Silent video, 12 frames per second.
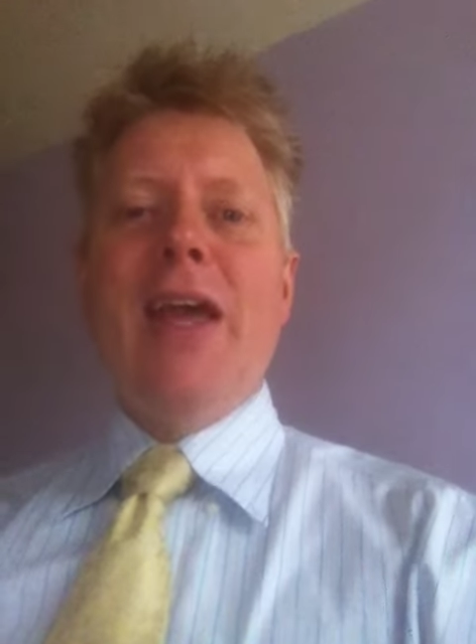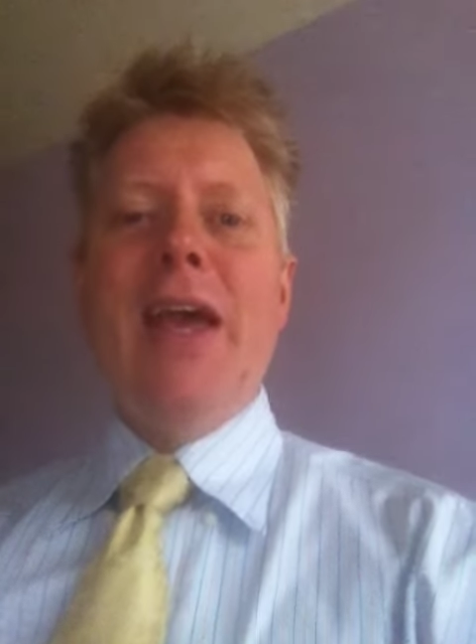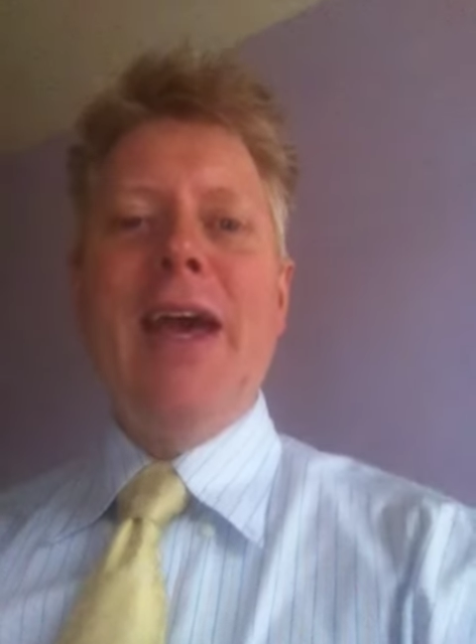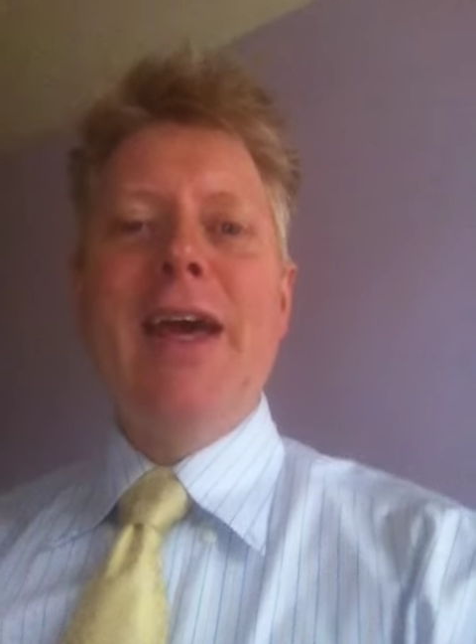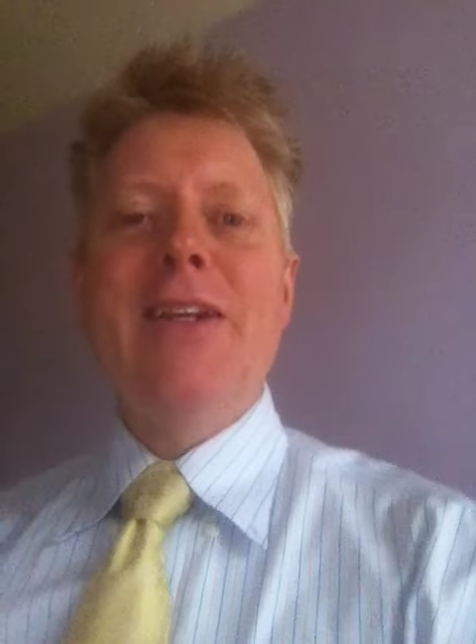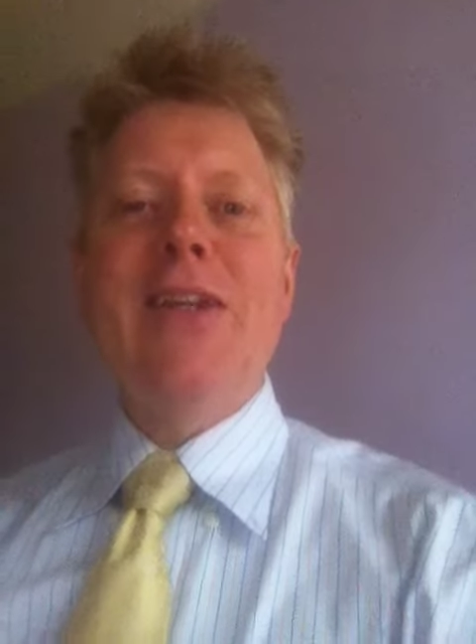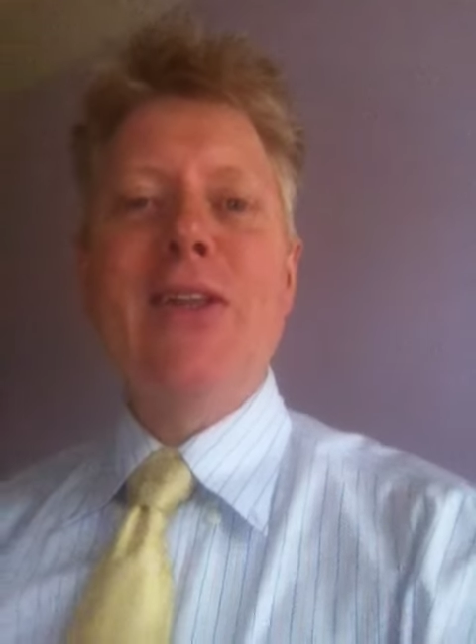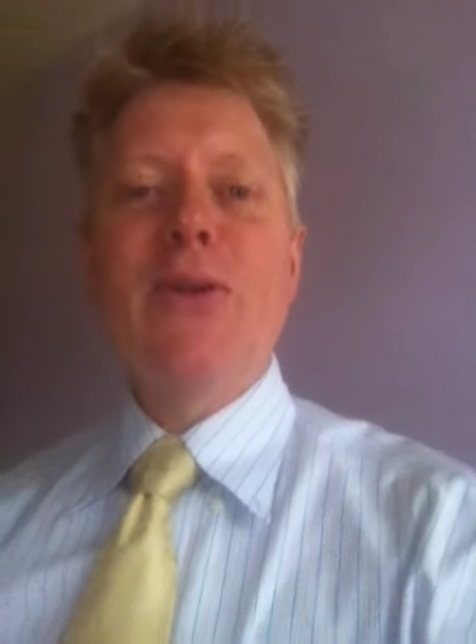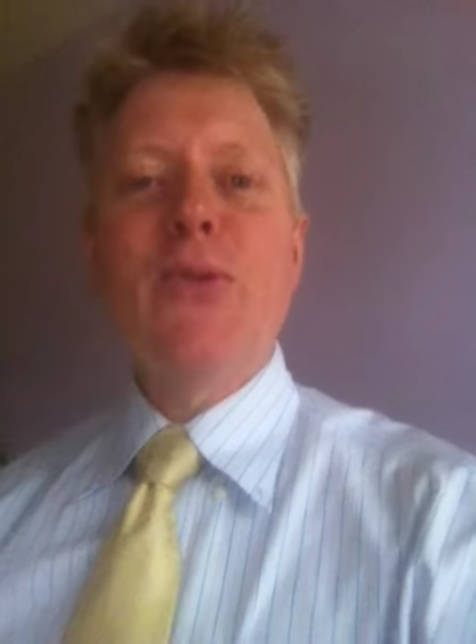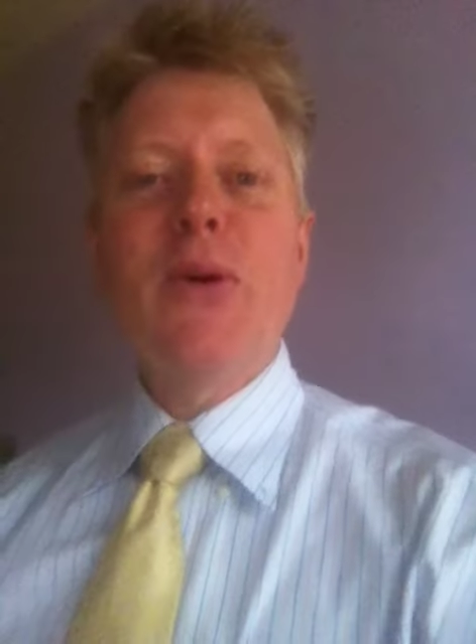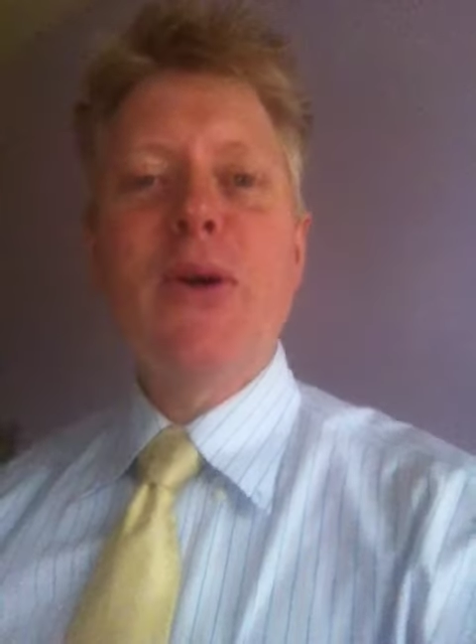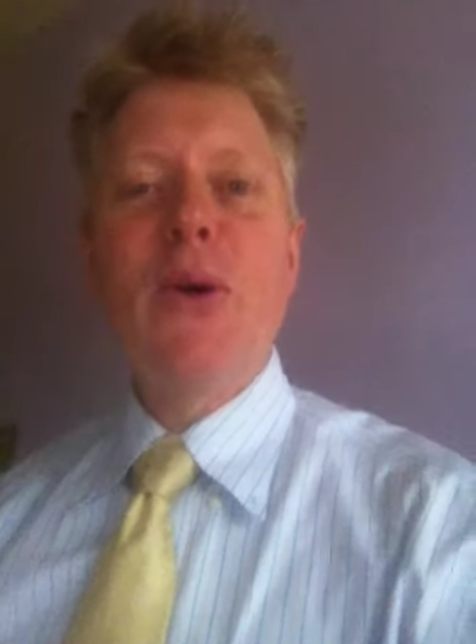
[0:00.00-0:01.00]
And uh,
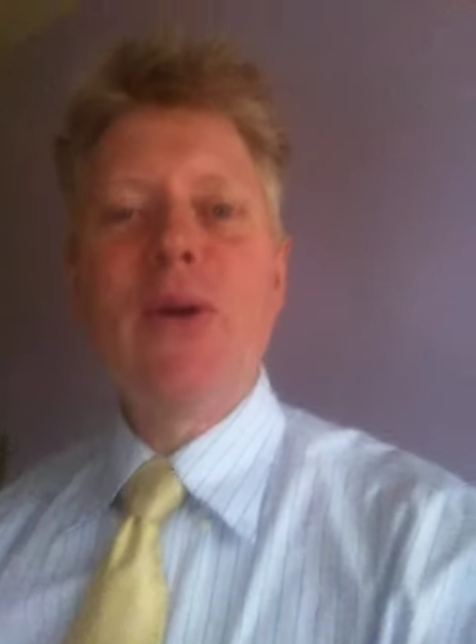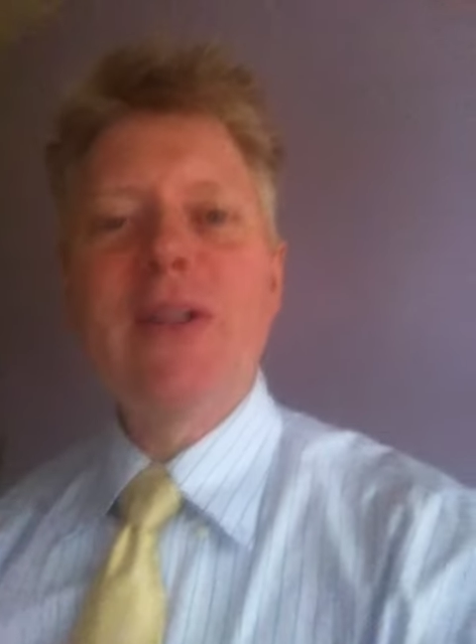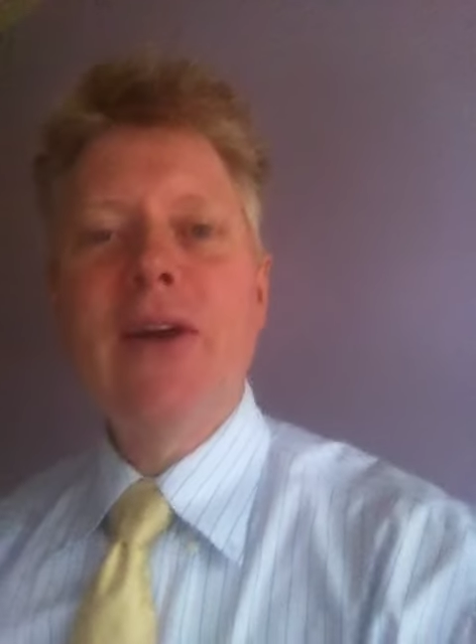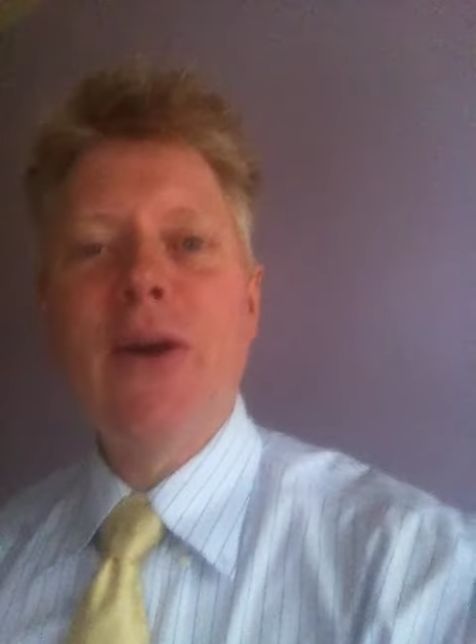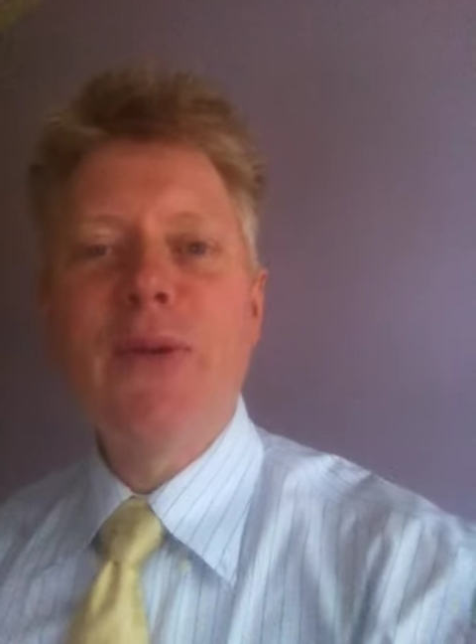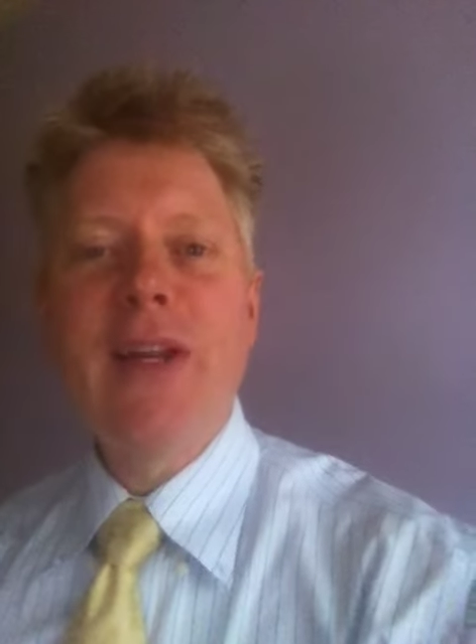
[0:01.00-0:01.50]
there's one quote in there I